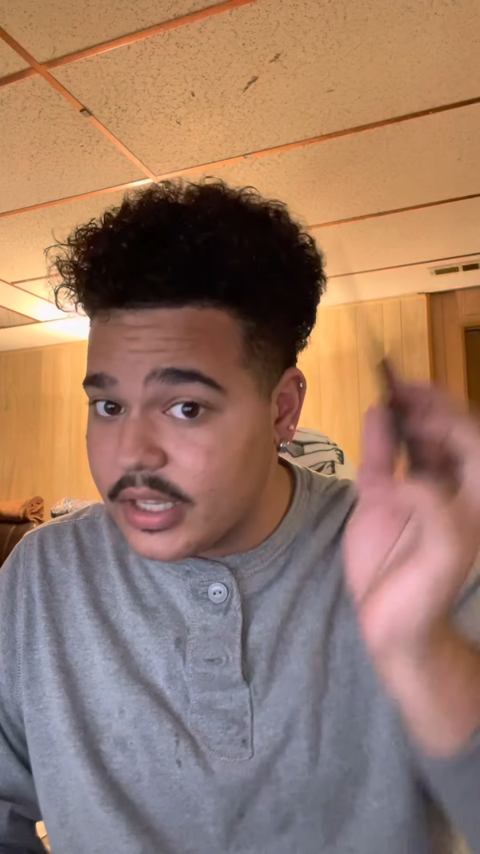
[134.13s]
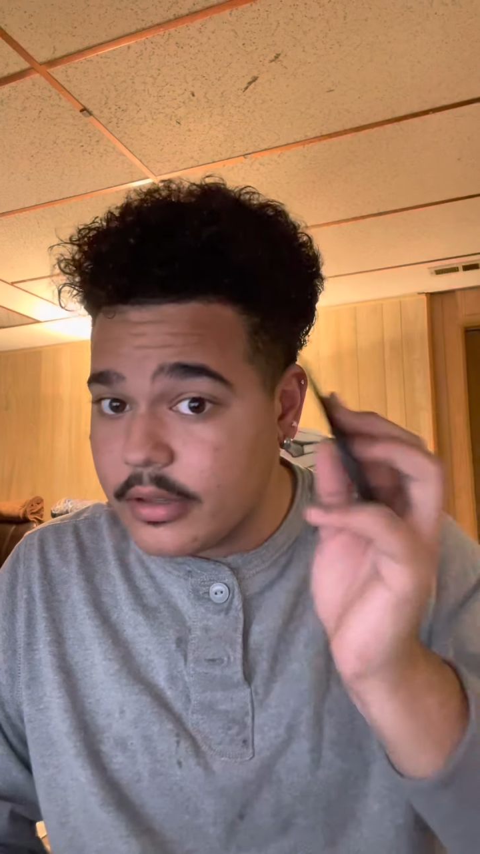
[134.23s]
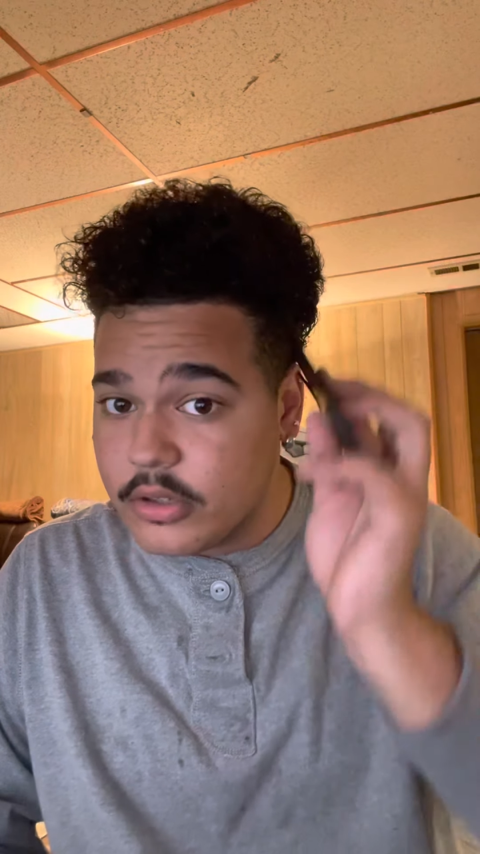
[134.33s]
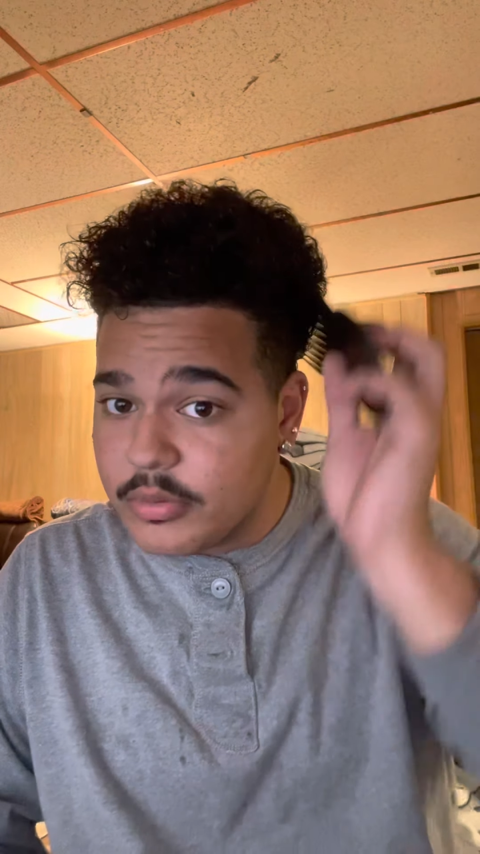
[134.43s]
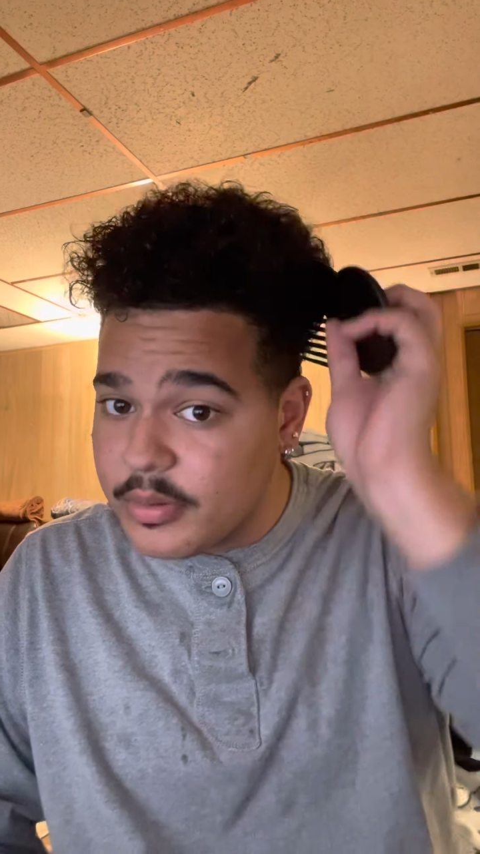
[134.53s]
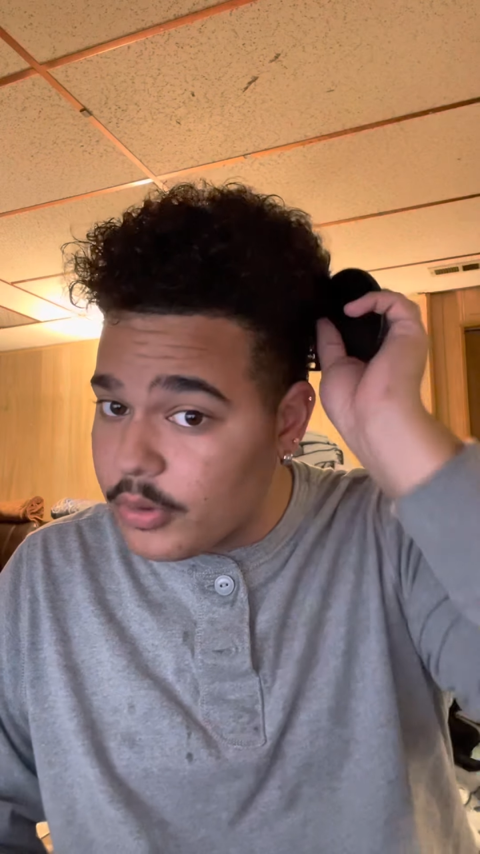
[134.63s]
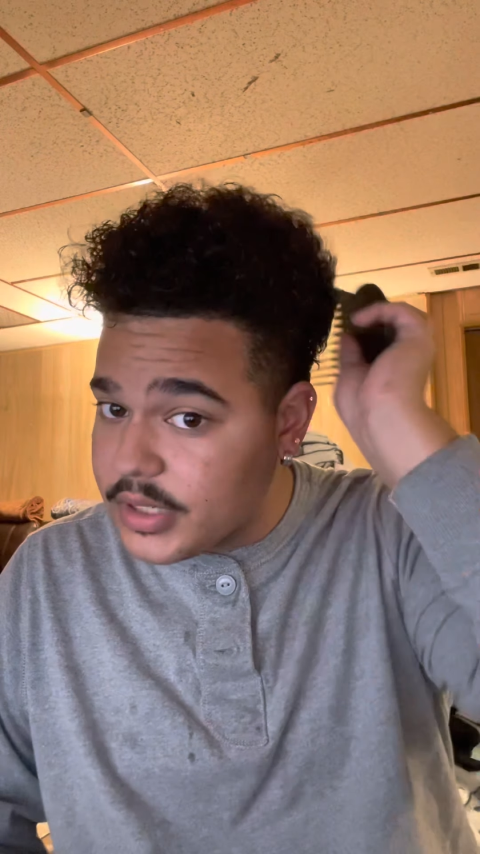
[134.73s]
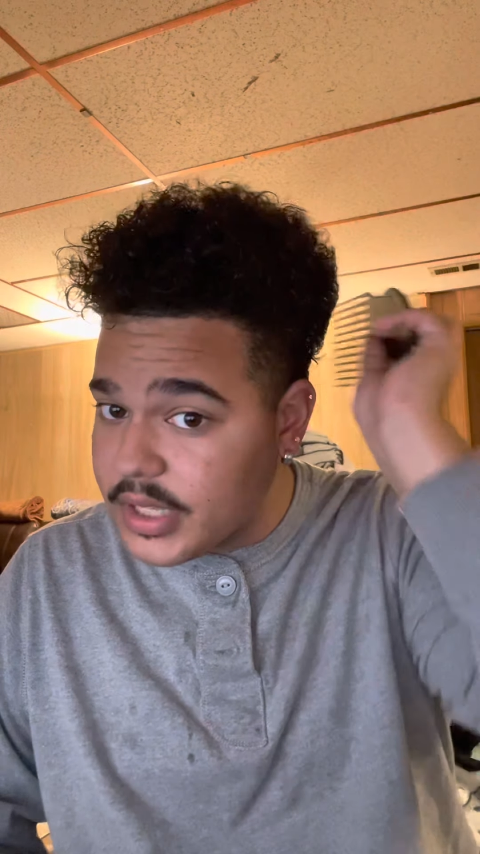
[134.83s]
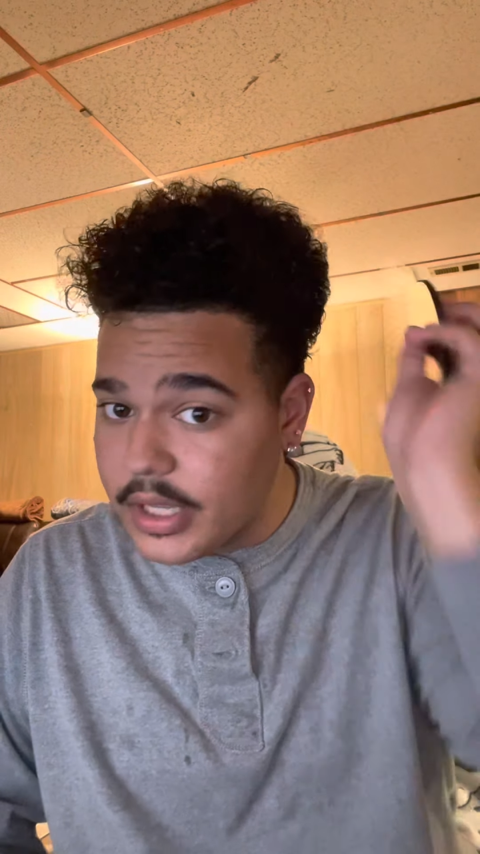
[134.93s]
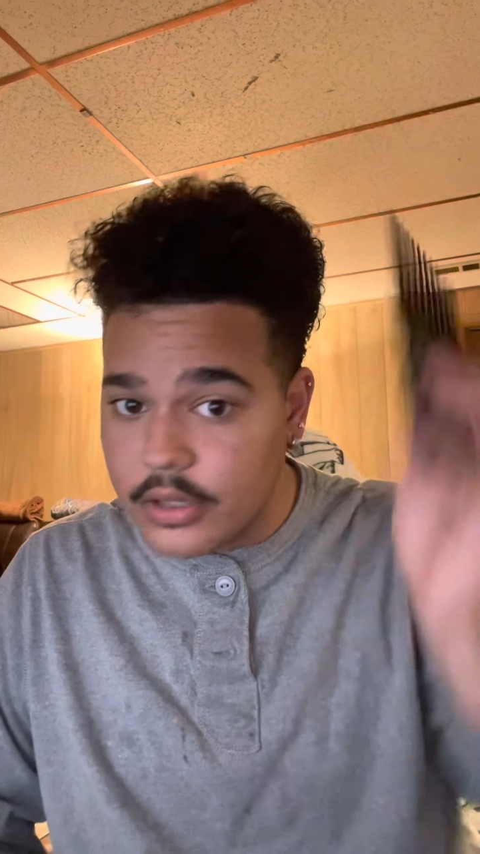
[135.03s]
a little bit more
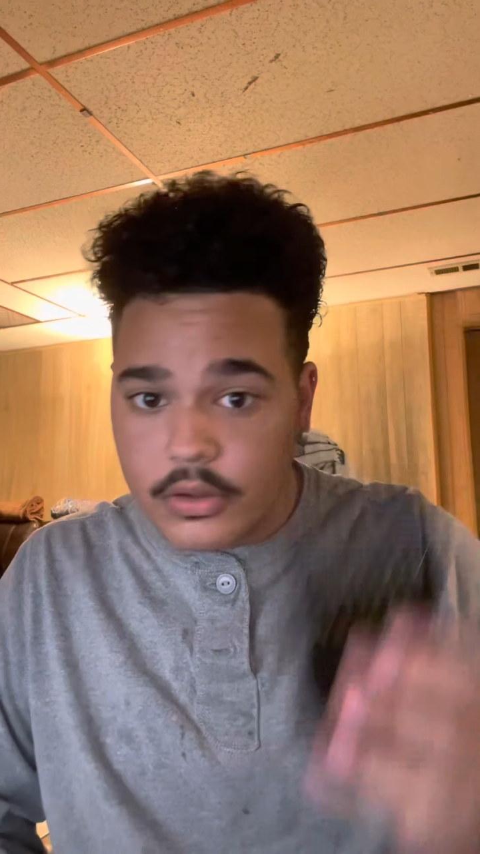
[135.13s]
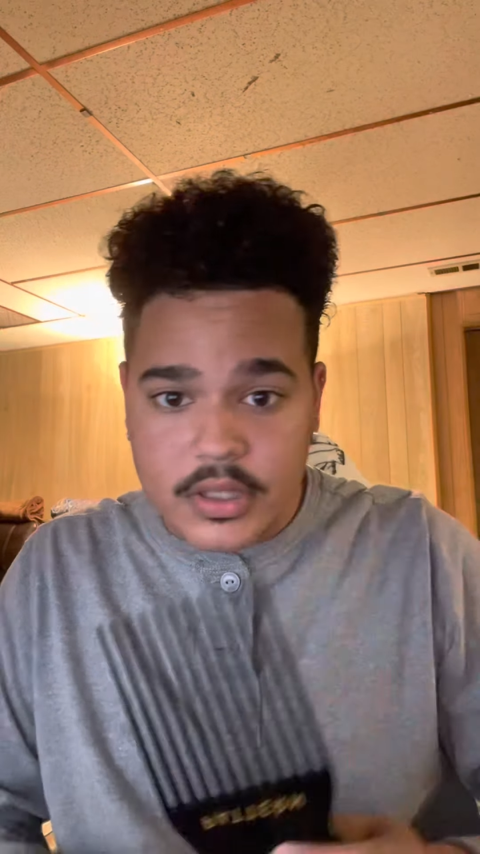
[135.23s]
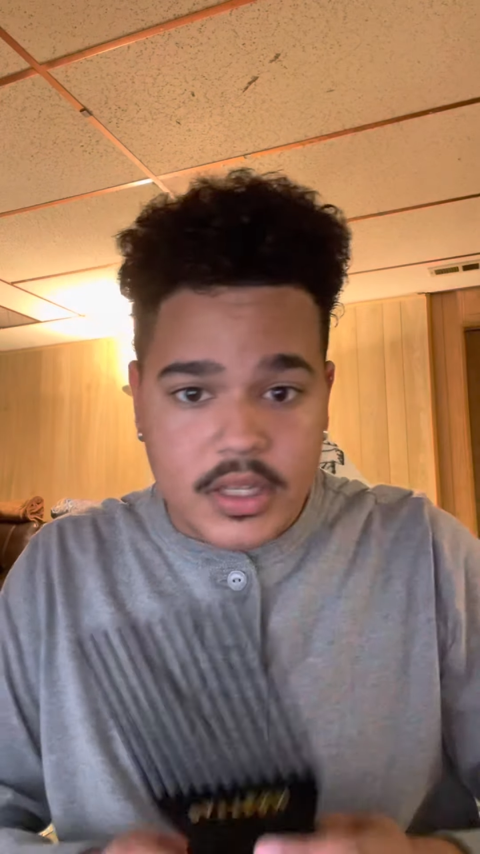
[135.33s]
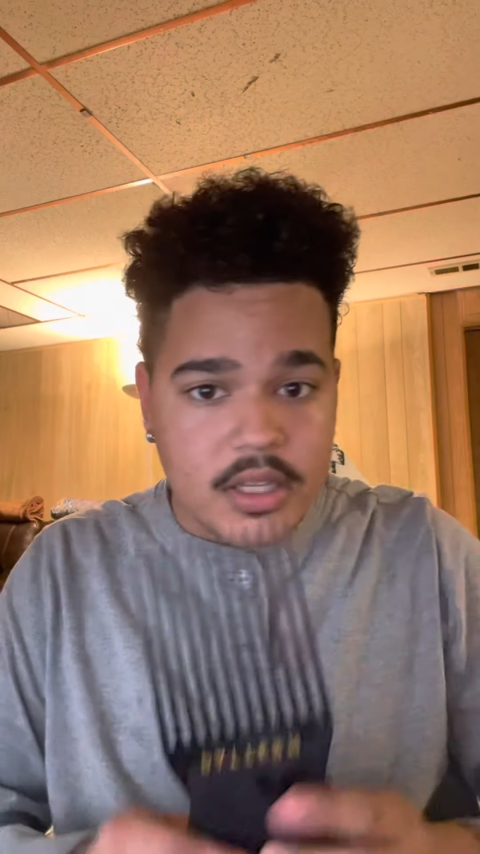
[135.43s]
tangled.